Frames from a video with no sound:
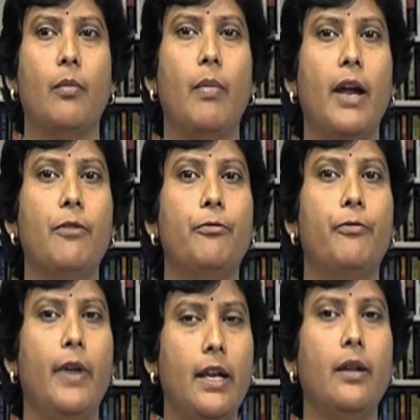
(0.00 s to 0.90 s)
by
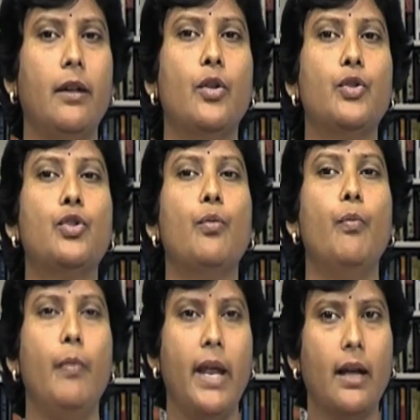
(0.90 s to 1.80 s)
failing to
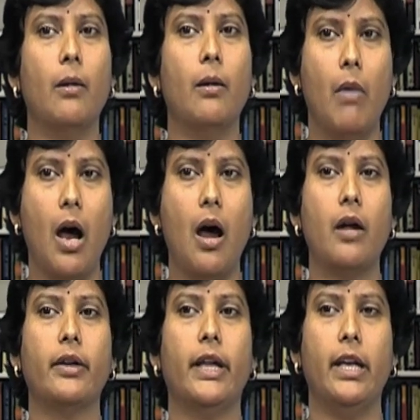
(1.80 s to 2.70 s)
make a
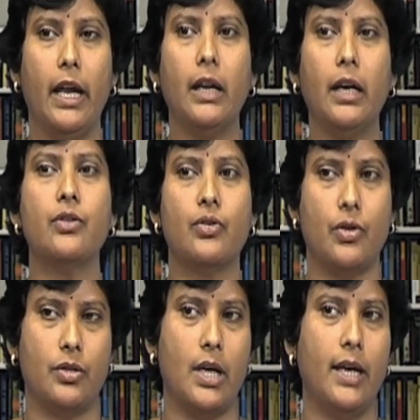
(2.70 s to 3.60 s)
mark in English
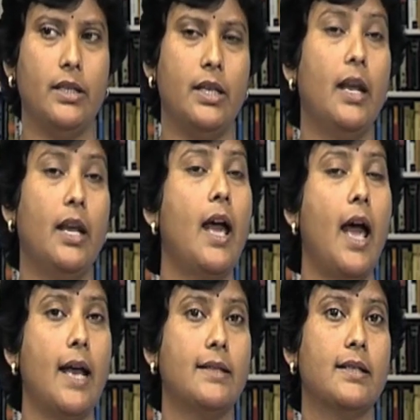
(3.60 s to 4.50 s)
society
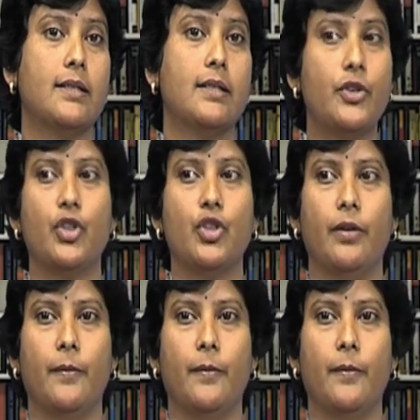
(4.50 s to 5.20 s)
as a surgeon.